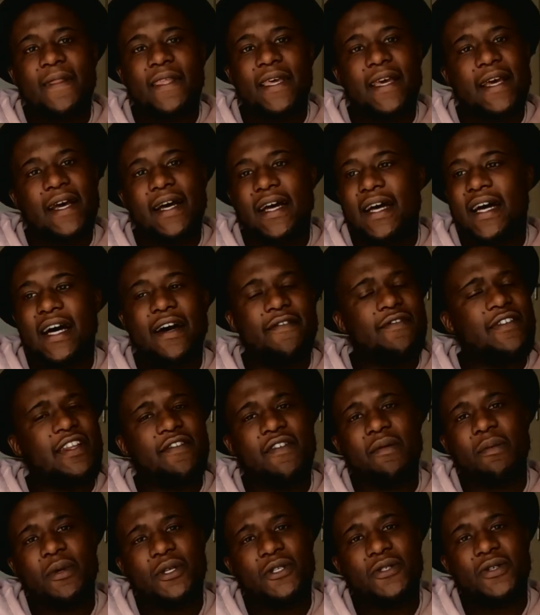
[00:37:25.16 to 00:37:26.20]
"Yeah, I've
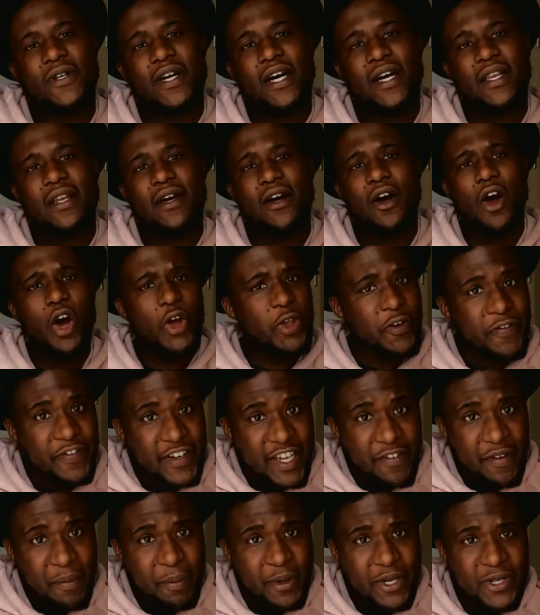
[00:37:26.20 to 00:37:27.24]
never been to Ghana." "Oh, you've
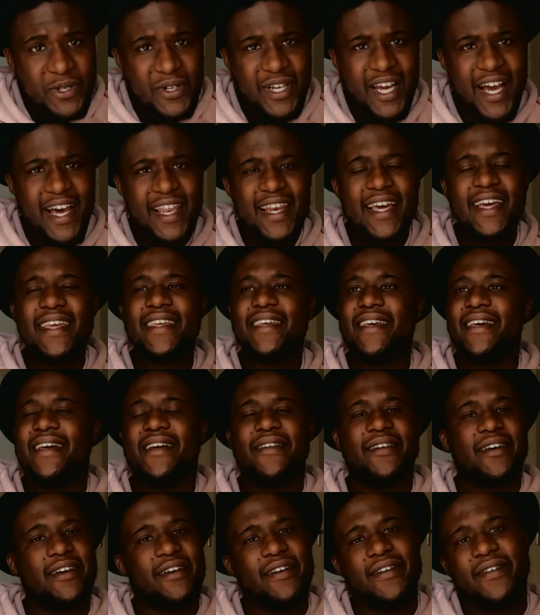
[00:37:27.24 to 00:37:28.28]
never been to Ghana?"
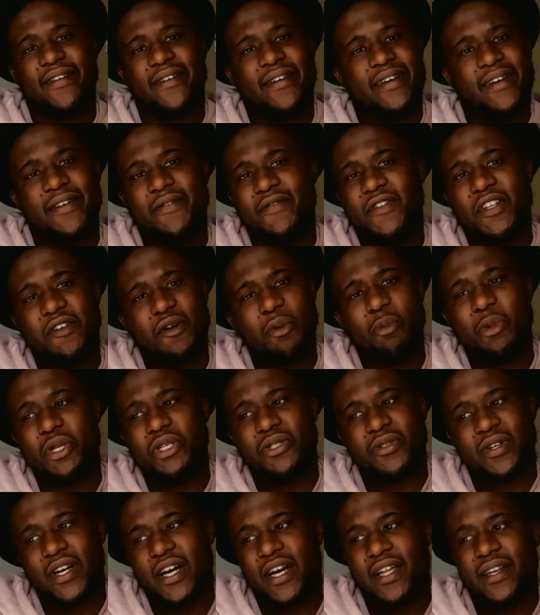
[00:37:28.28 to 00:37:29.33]
"Yeah, no, never
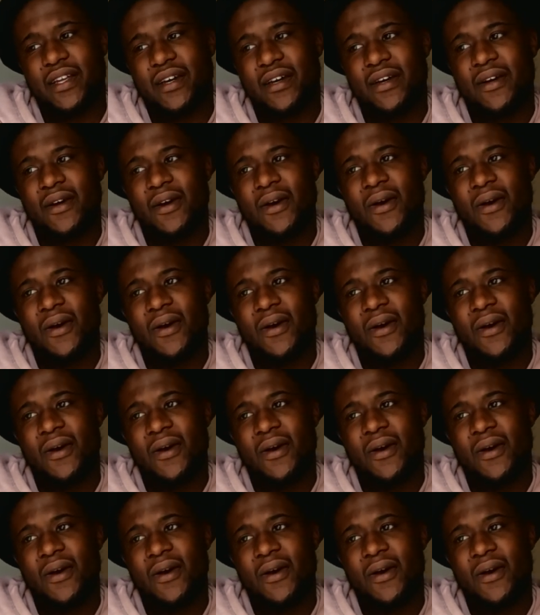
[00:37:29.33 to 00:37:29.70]
been to Ghana."